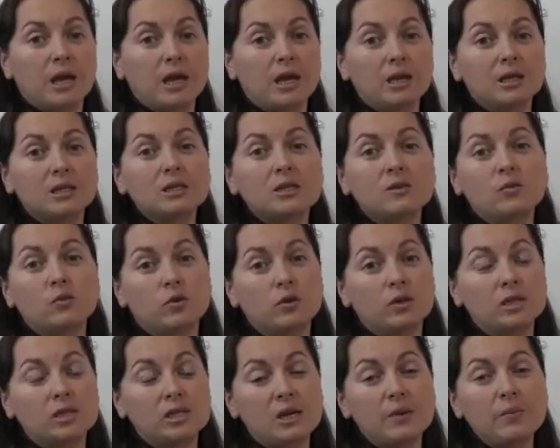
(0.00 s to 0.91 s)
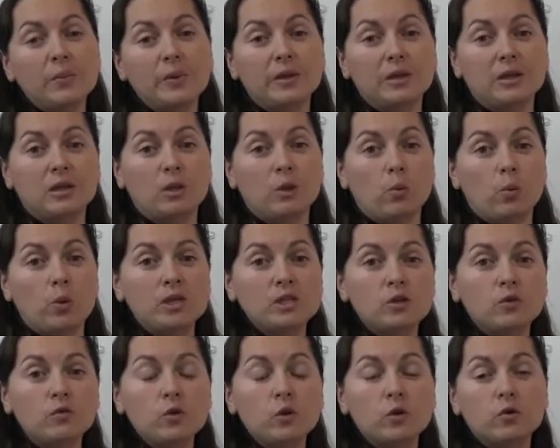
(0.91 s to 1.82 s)
And for example, in the
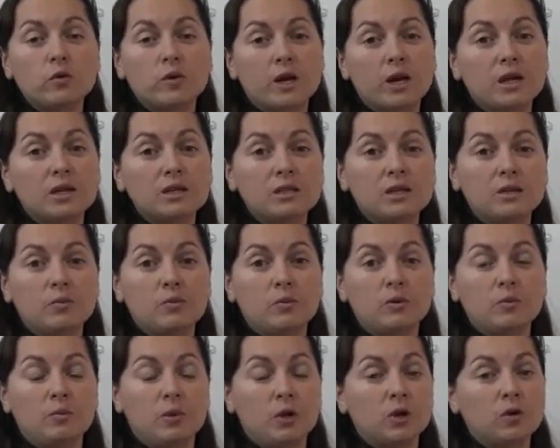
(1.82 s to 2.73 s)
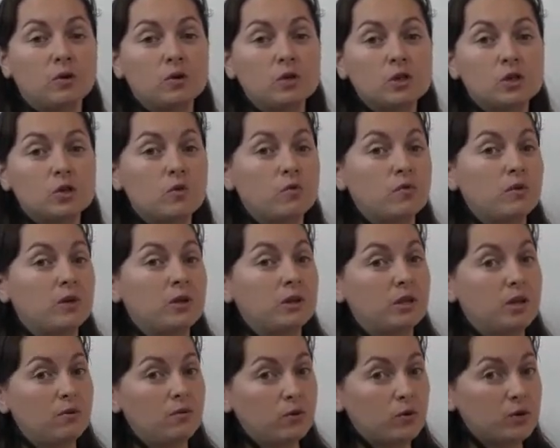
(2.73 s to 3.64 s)
west of Ukraine, because of
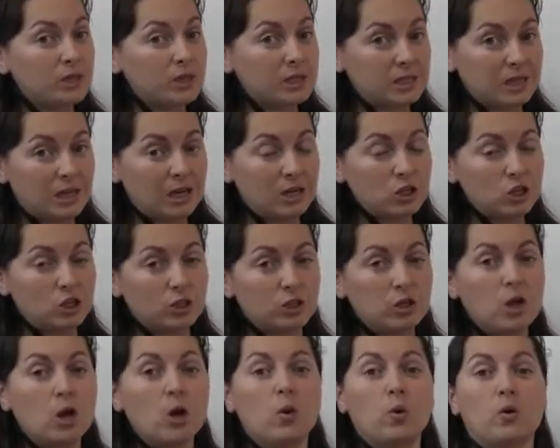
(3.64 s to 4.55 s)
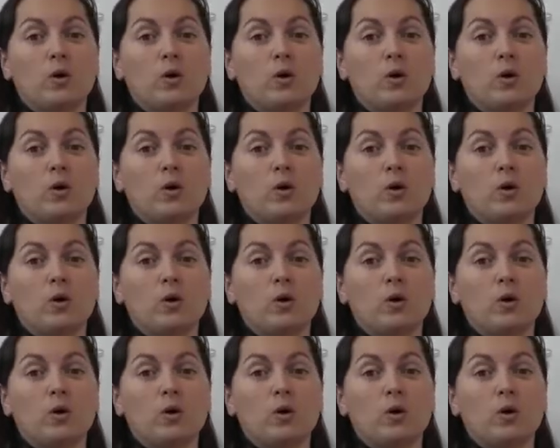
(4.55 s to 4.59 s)
deforestation,